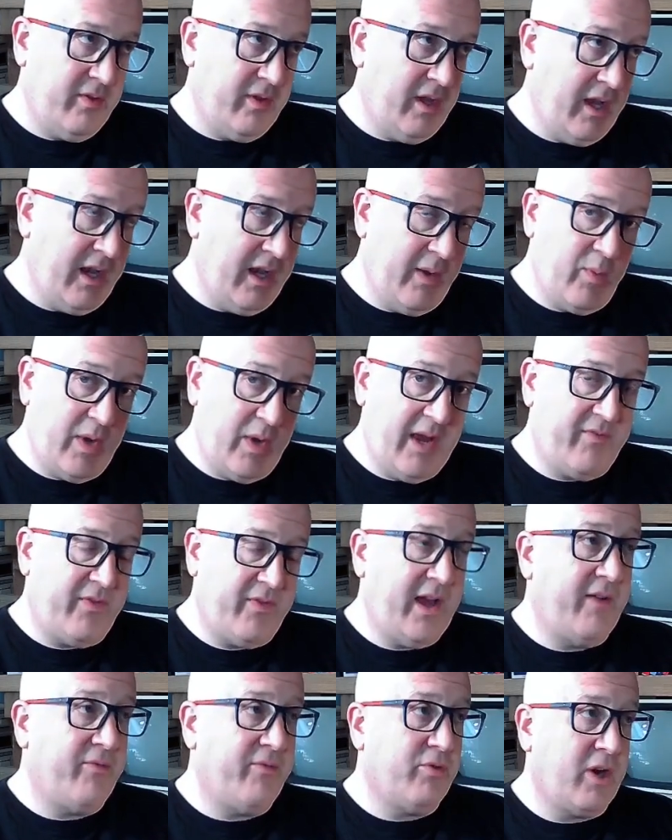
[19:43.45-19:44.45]
and then we have
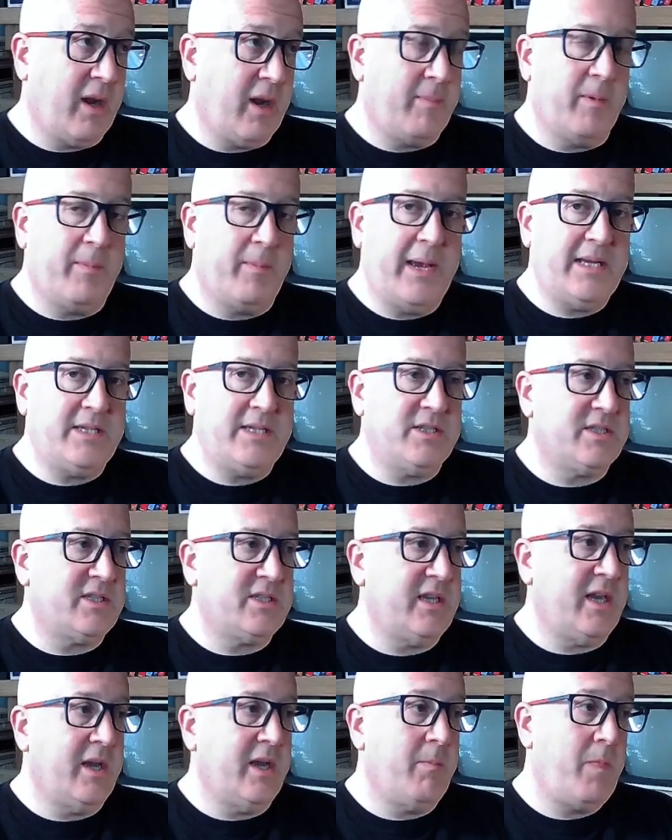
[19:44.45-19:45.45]
that for a couple of pages
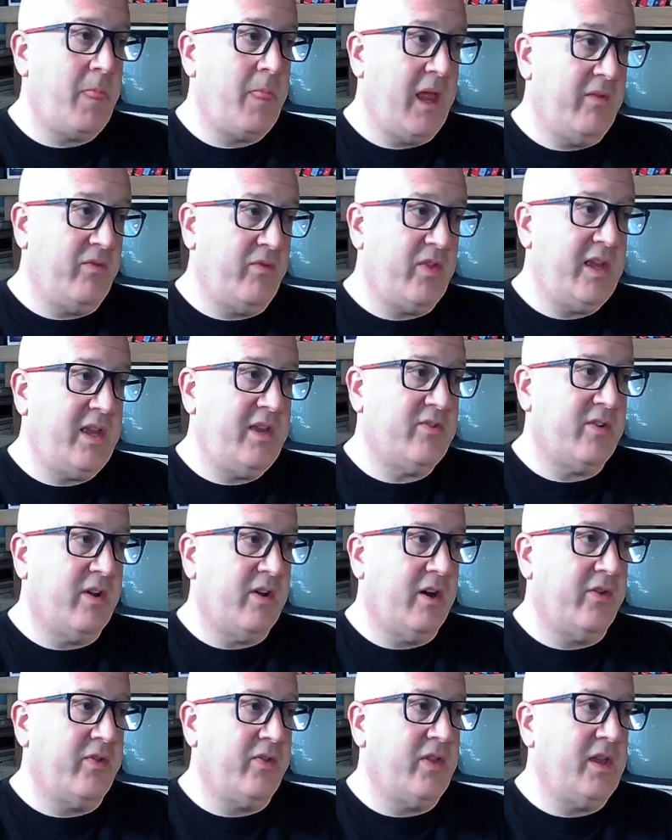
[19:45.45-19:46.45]
here. And these
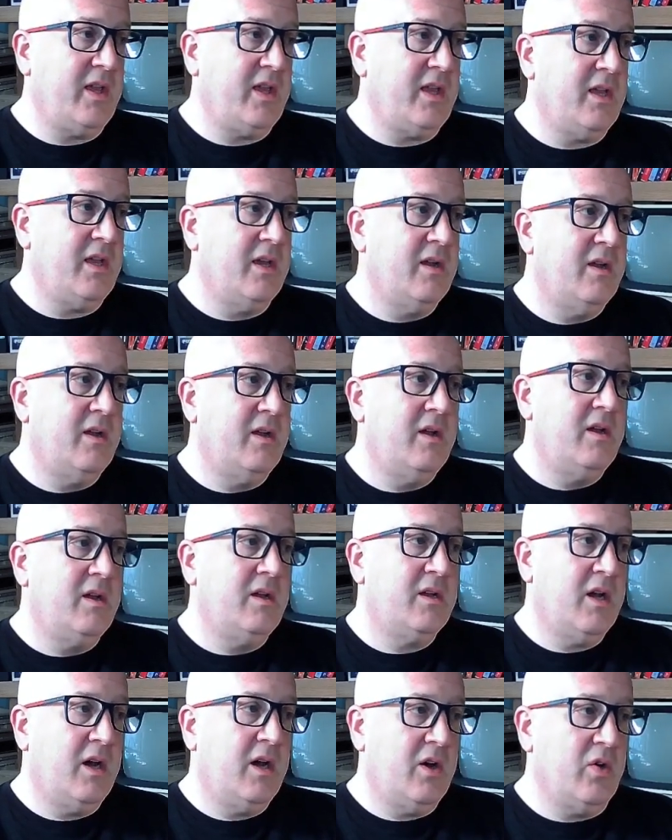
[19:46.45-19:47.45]
are the
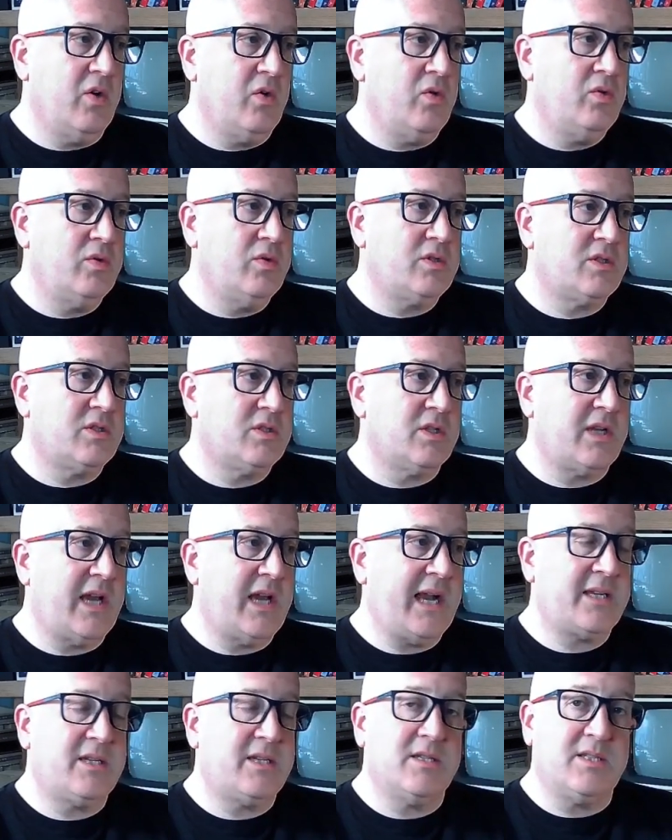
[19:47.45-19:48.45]
codes that
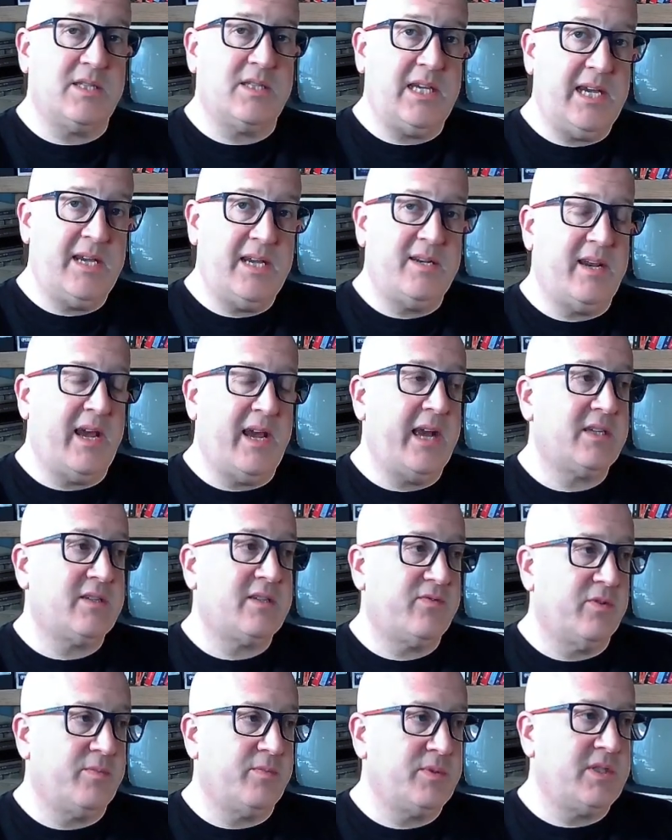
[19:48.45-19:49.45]
act as the index
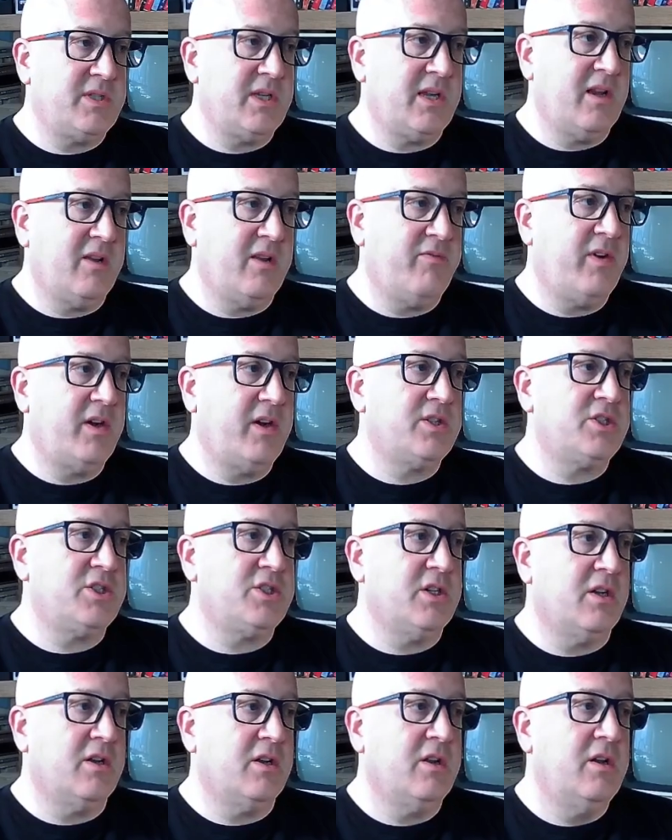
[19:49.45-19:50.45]
for a particular
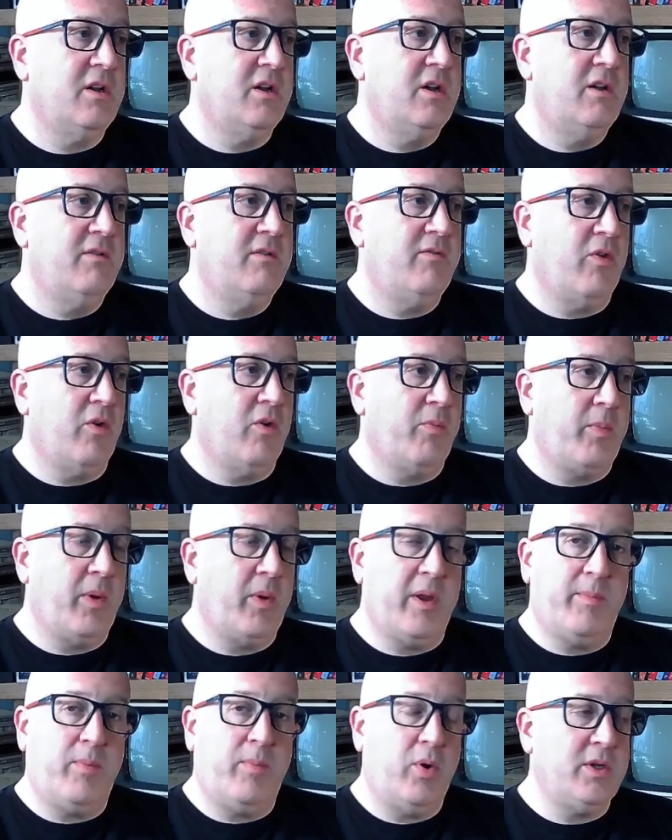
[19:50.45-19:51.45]
function, followed
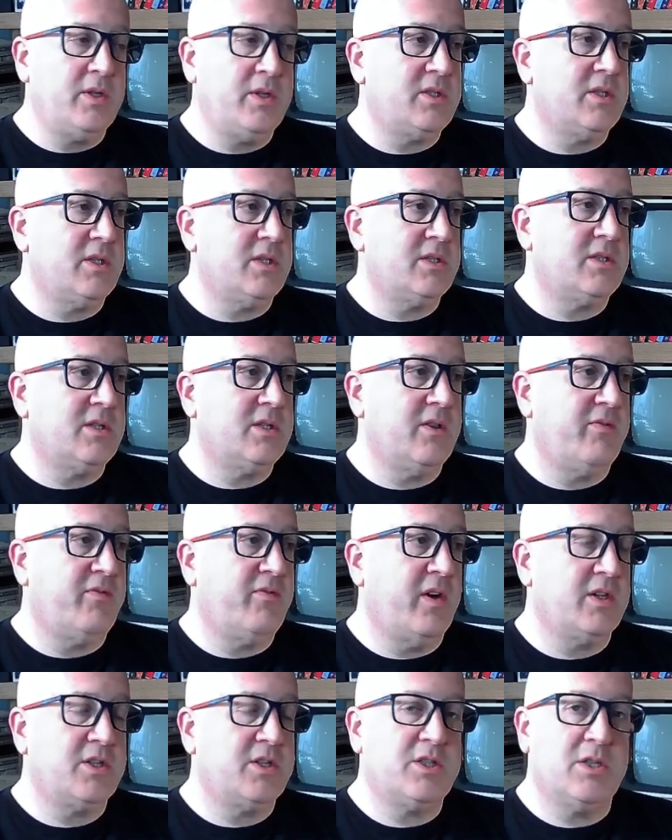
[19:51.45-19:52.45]
by the pointer to the
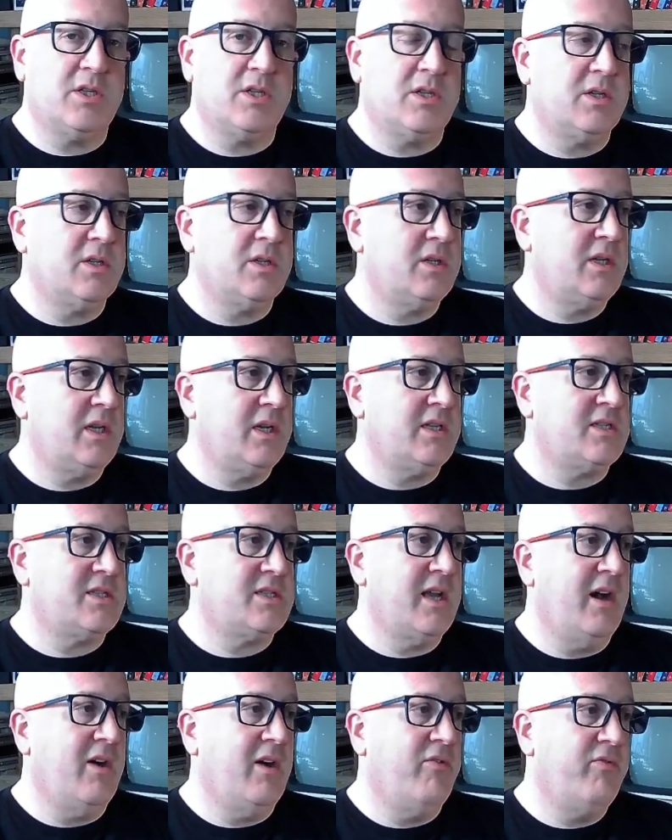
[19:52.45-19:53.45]
function
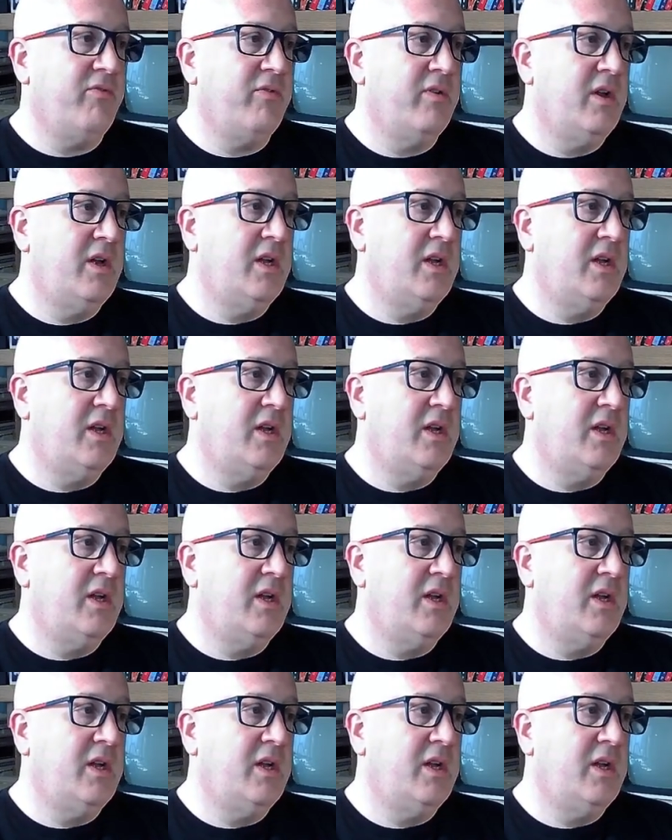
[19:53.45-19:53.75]
itself.